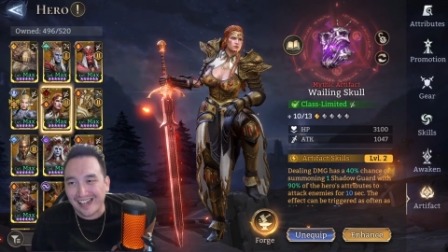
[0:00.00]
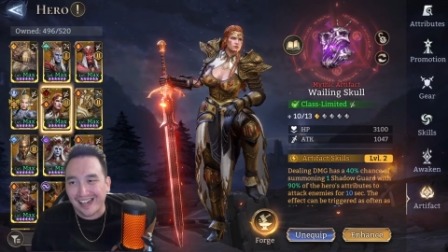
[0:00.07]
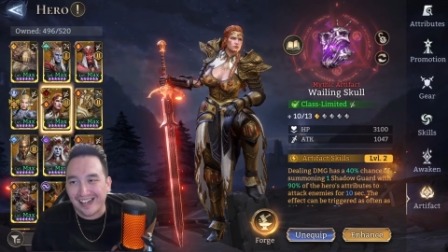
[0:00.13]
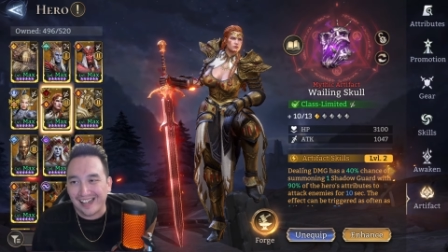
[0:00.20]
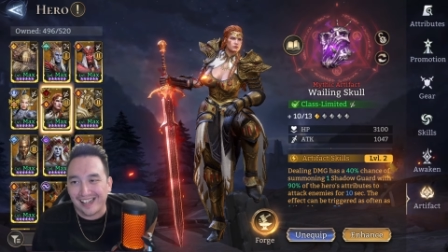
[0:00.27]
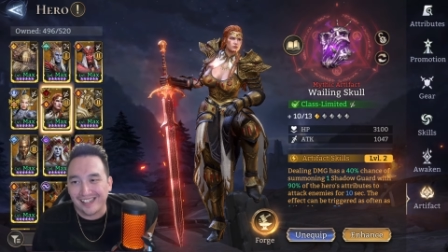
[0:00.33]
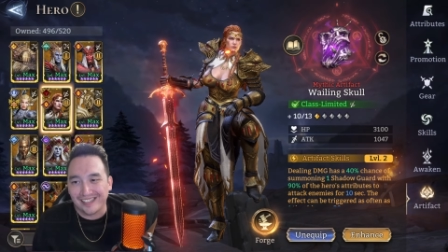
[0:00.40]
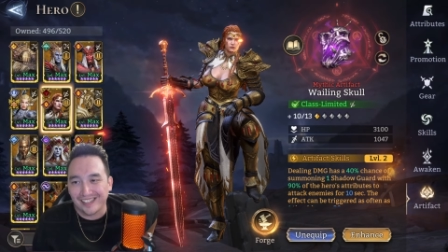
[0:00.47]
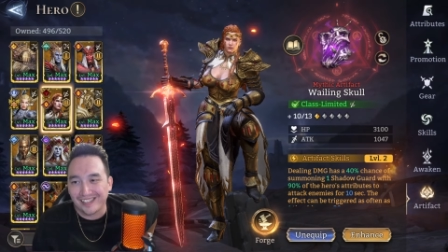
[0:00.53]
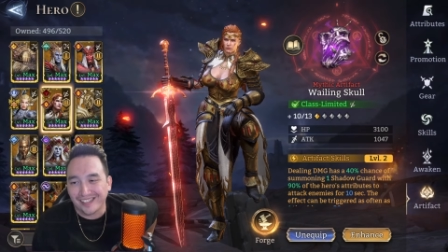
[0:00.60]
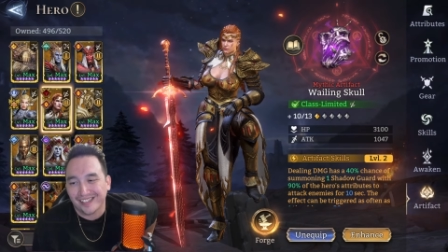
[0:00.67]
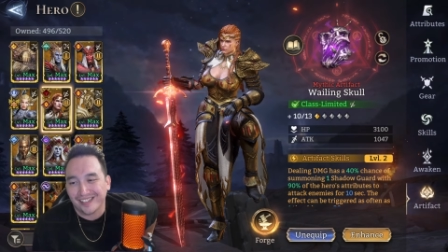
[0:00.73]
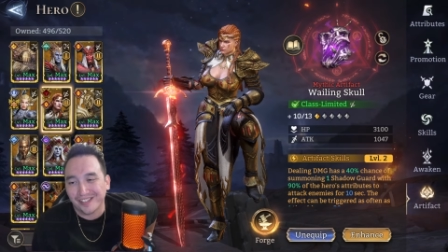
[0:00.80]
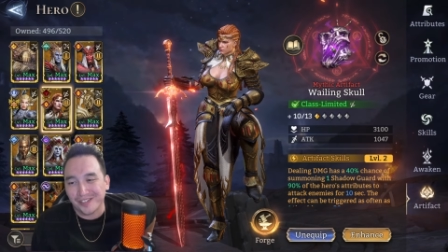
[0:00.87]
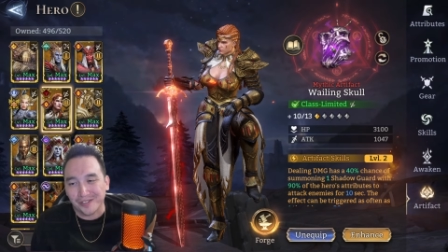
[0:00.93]
Uh, you,
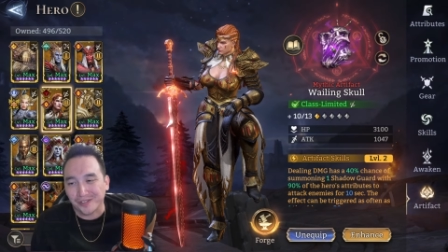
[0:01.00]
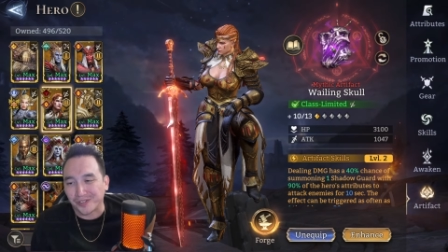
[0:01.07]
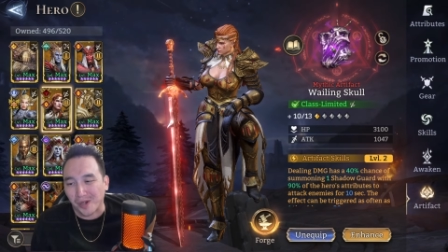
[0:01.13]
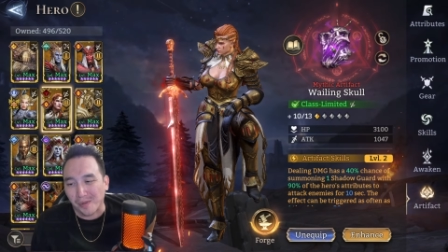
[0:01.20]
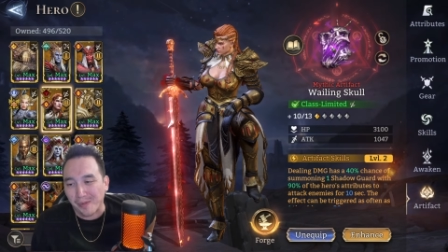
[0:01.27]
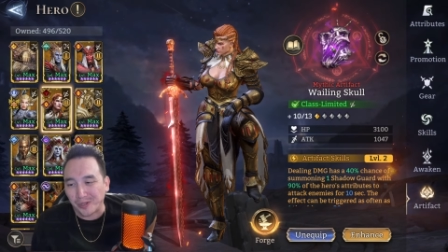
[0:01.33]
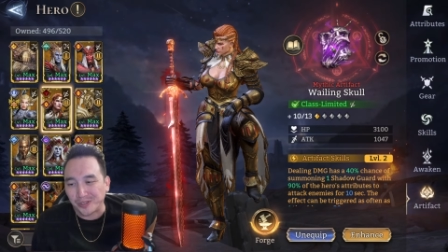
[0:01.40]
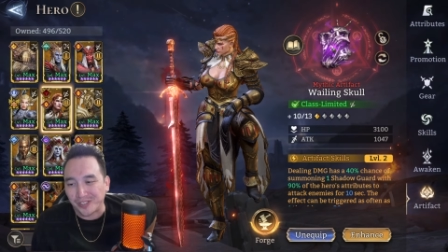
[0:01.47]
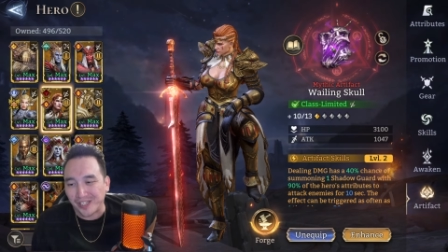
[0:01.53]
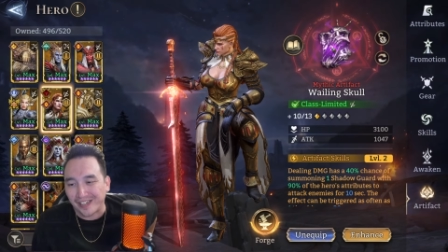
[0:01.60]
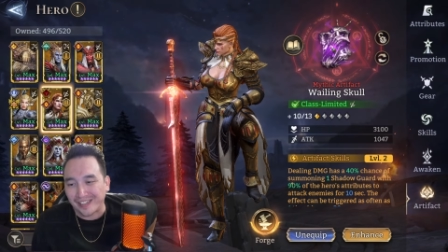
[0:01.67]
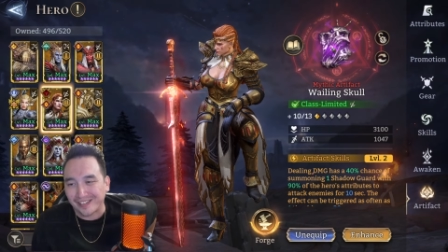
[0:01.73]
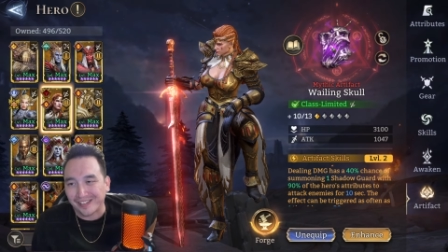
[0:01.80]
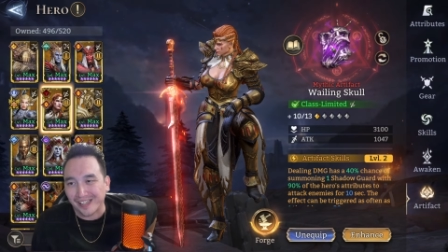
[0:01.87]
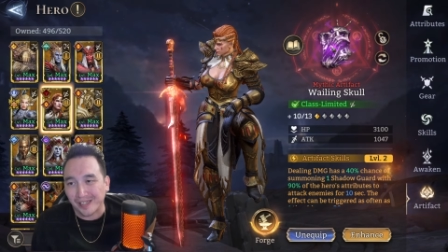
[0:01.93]
you, could use almost
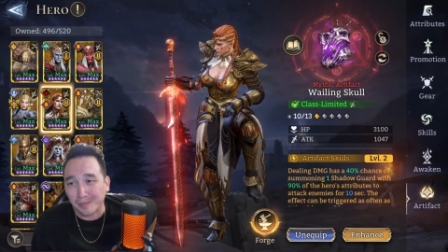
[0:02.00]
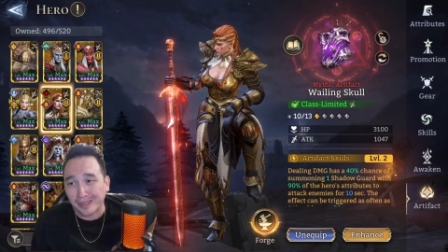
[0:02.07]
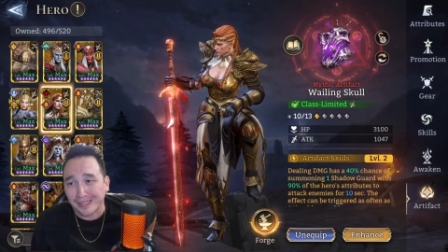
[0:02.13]
anything,